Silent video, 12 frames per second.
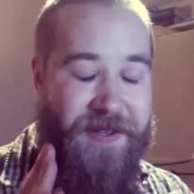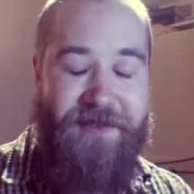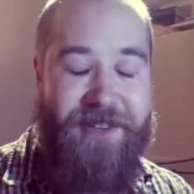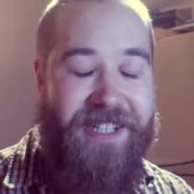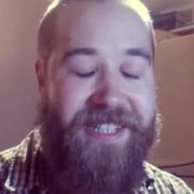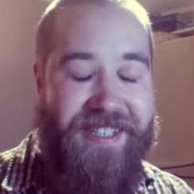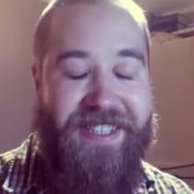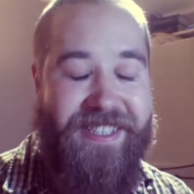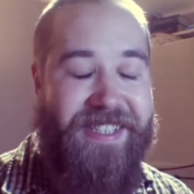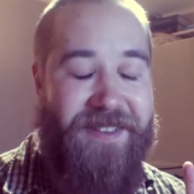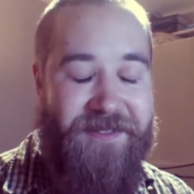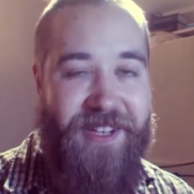be really
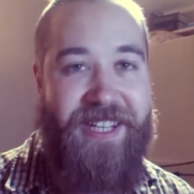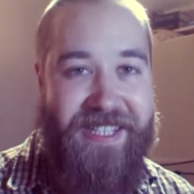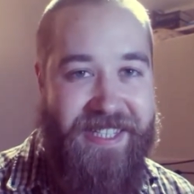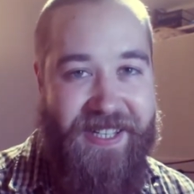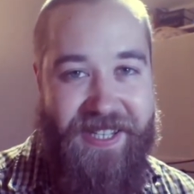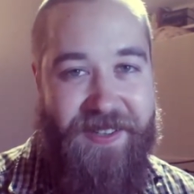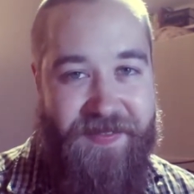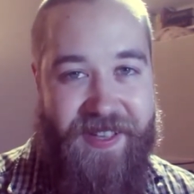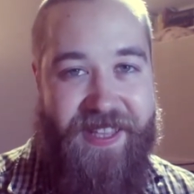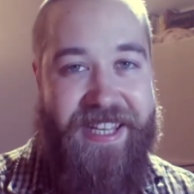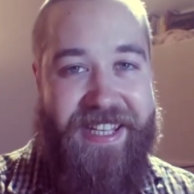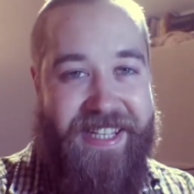nice, and I'm really excited
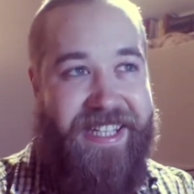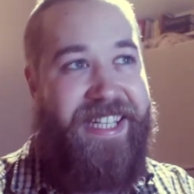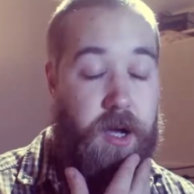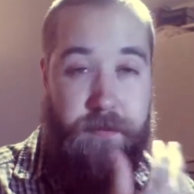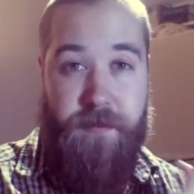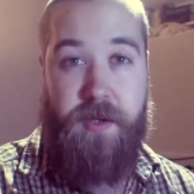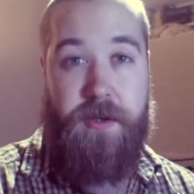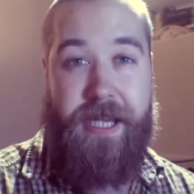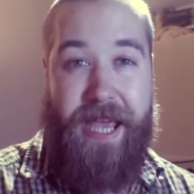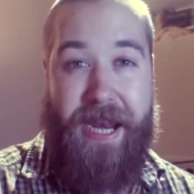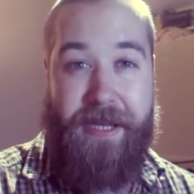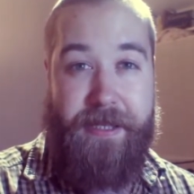about that. I'm
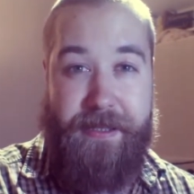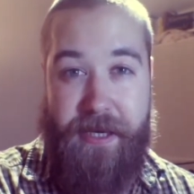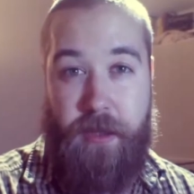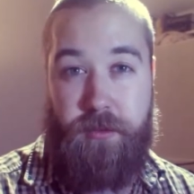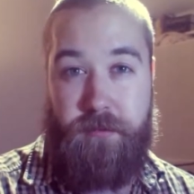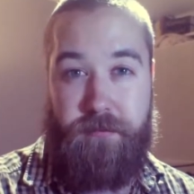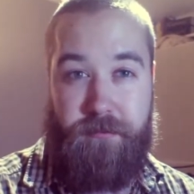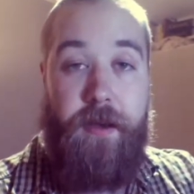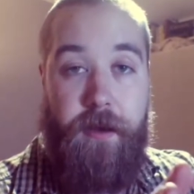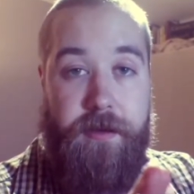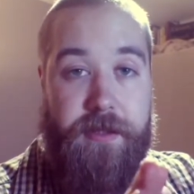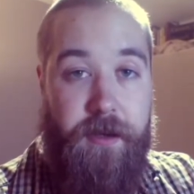gonna edit this now.
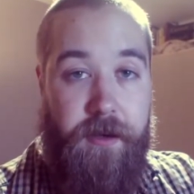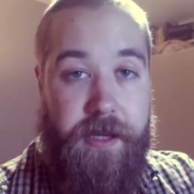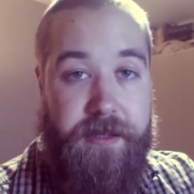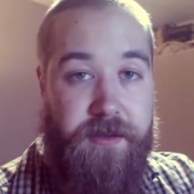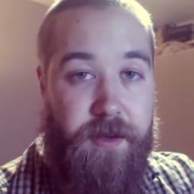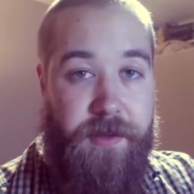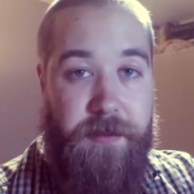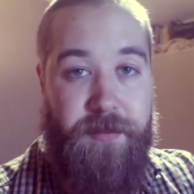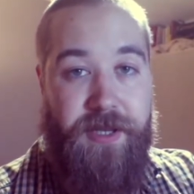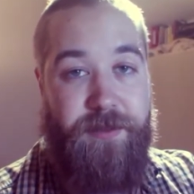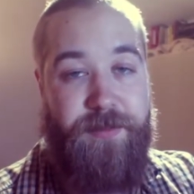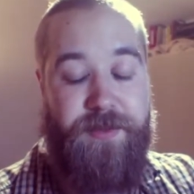Until next time then,
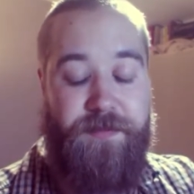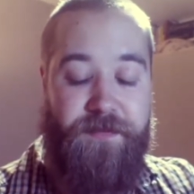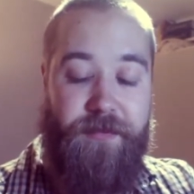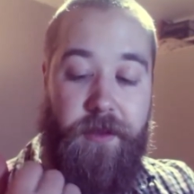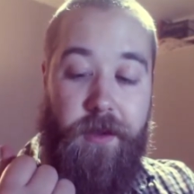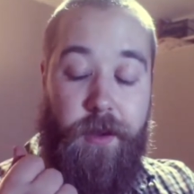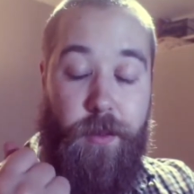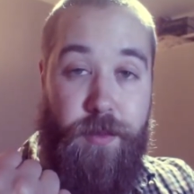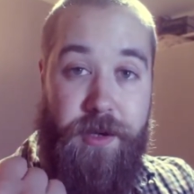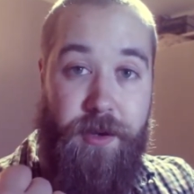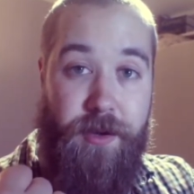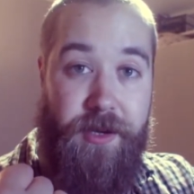peeps.
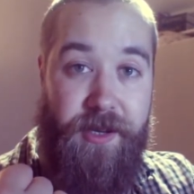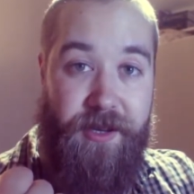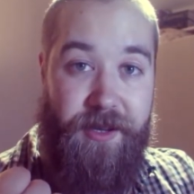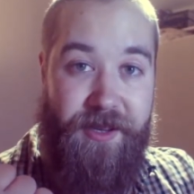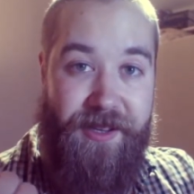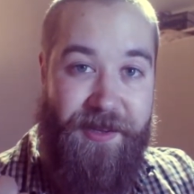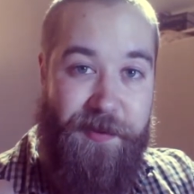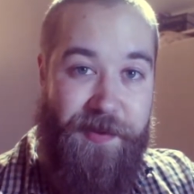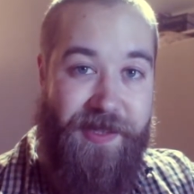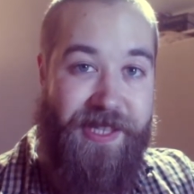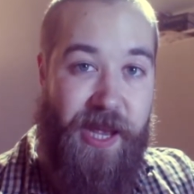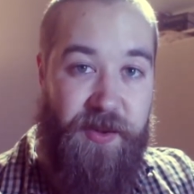Be good,
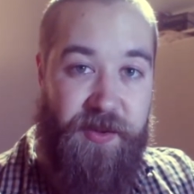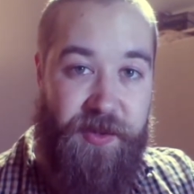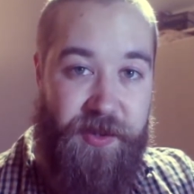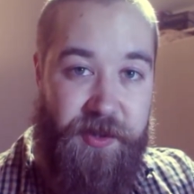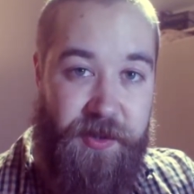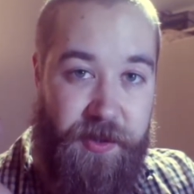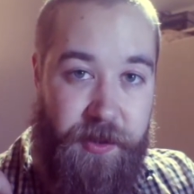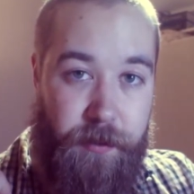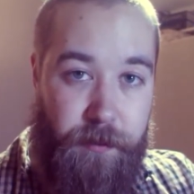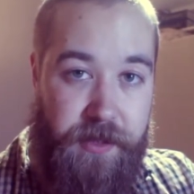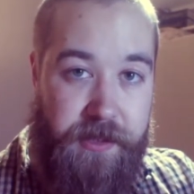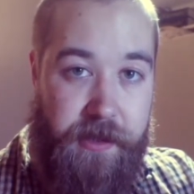be sound,
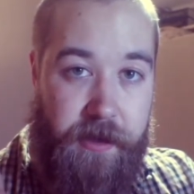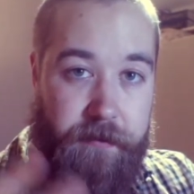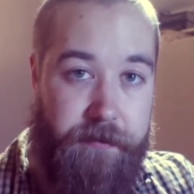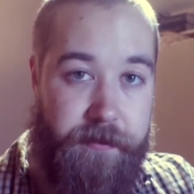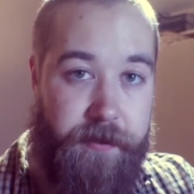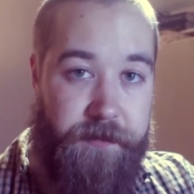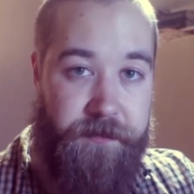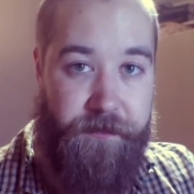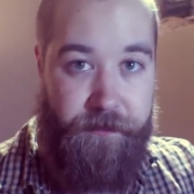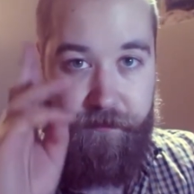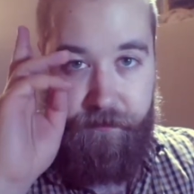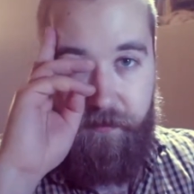be safe.
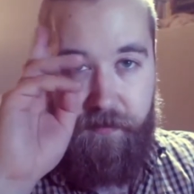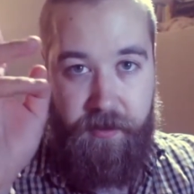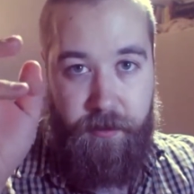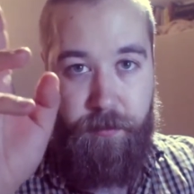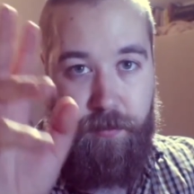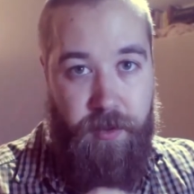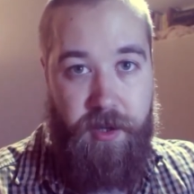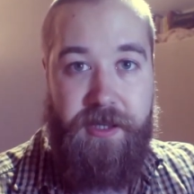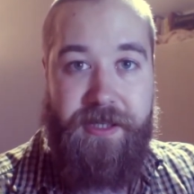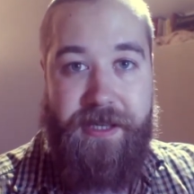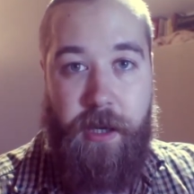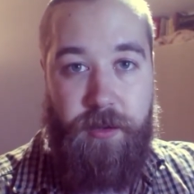
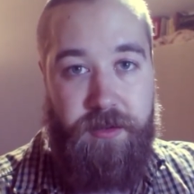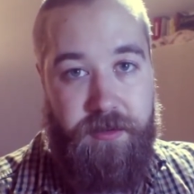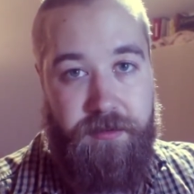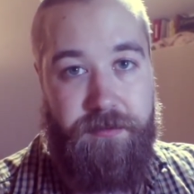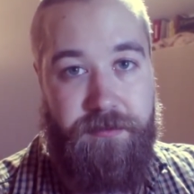Perdix out.